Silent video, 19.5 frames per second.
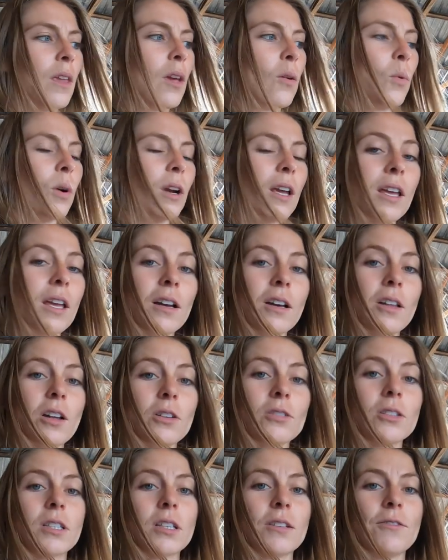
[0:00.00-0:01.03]
we're getting
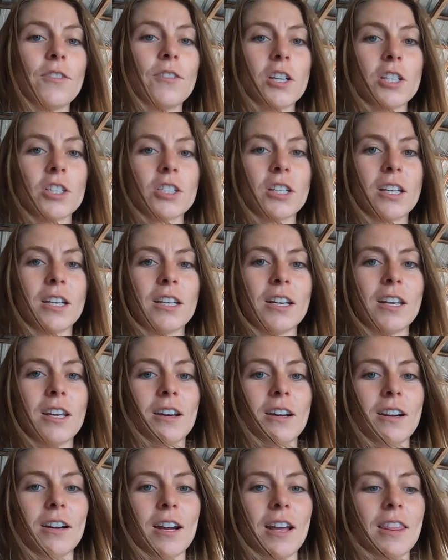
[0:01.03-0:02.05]
close to the finish line
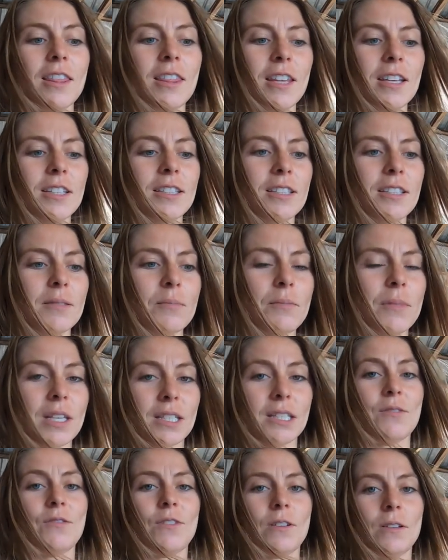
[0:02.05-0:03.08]
here, and this
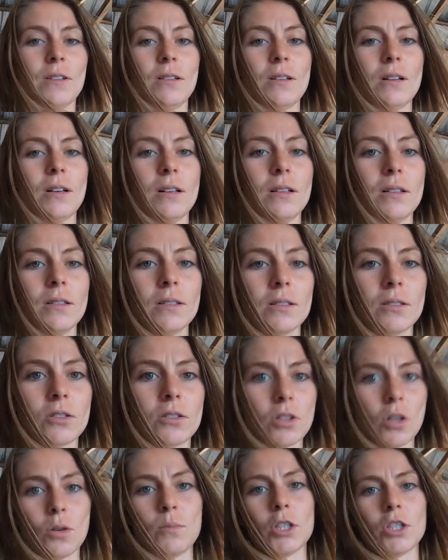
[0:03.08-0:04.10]
makes it feel
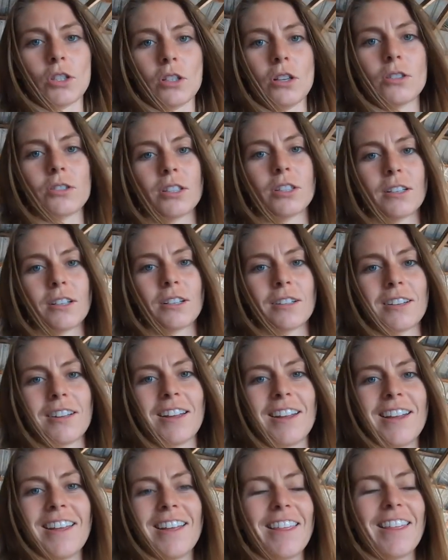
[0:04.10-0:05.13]
so much closer
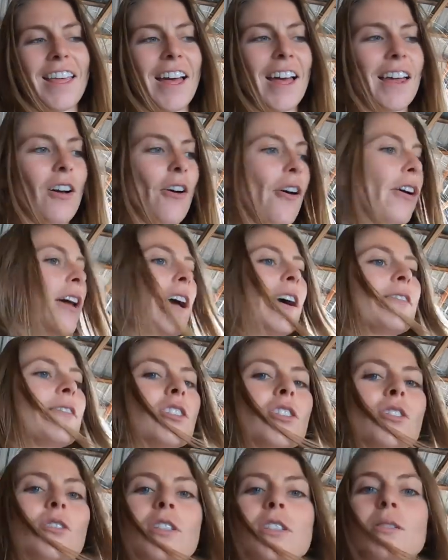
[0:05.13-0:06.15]
that all I have to
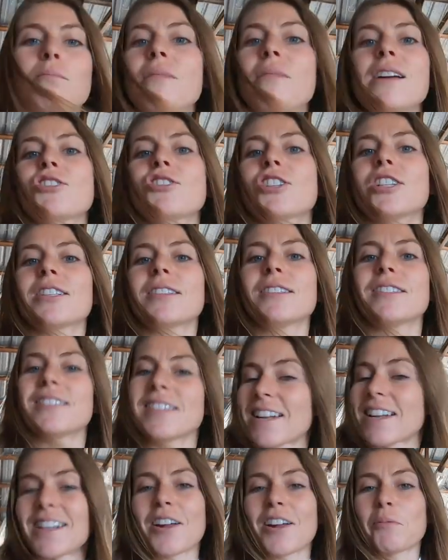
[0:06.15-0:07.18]
do is measure and
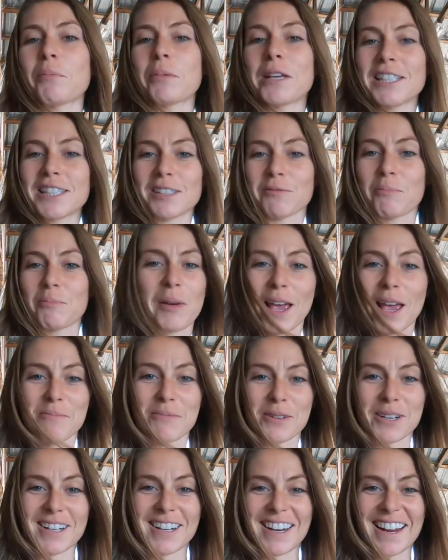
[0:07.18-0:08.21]
send out a piece of
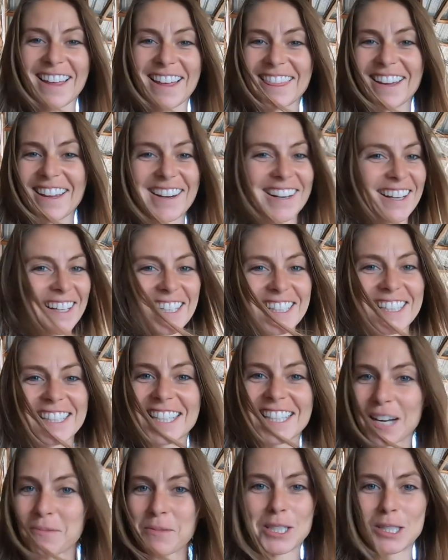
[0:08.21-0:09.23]
paper, and they're gonna
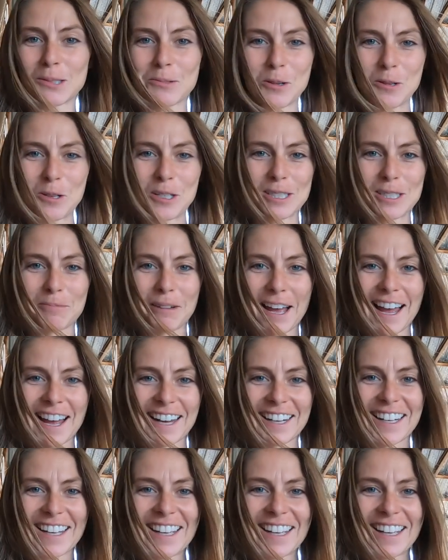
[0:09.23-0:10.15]
send me some doors back.